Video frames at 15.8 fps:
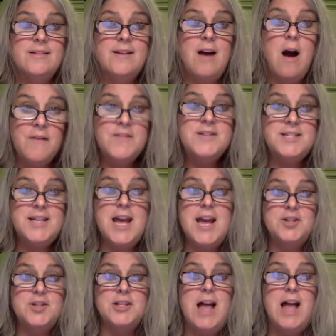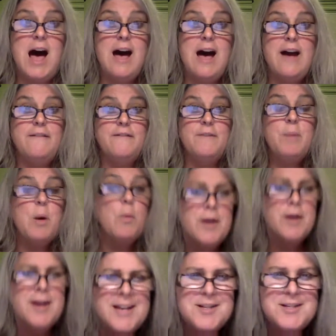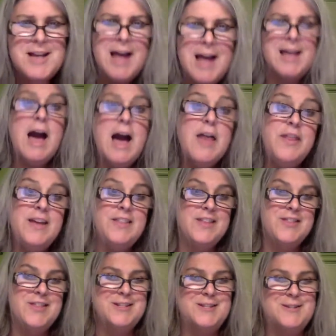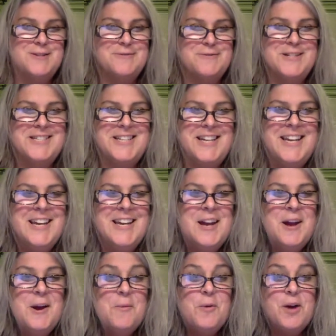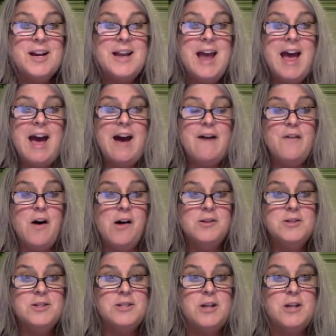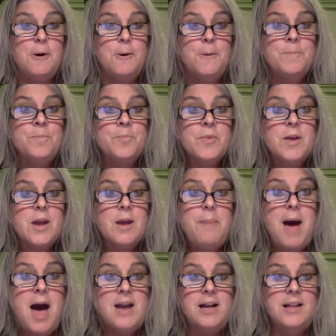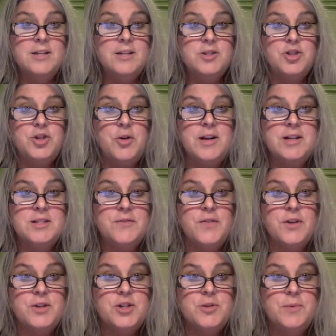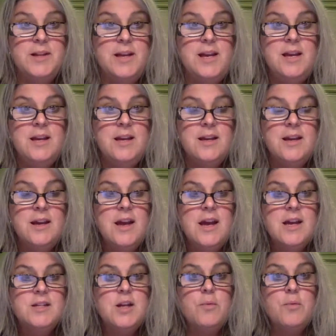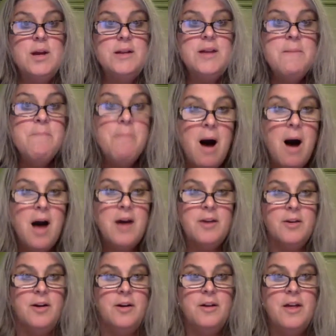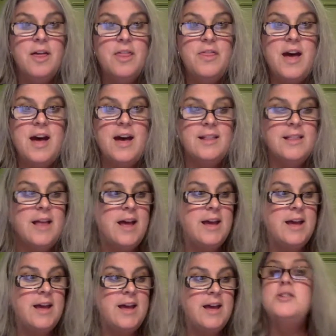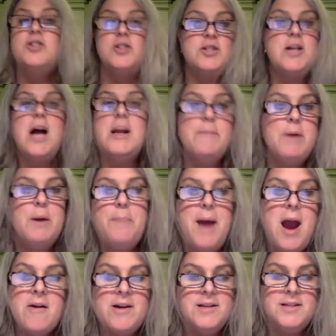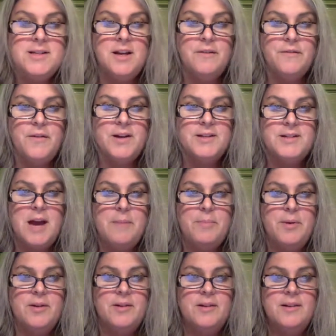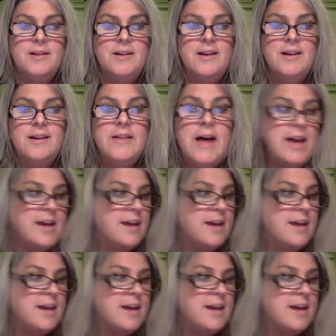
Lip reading: stage live, but I think that this is risky. We're gonna have also panelists join us virtually to really model that, like, let's just talk about parenting, for example. Like,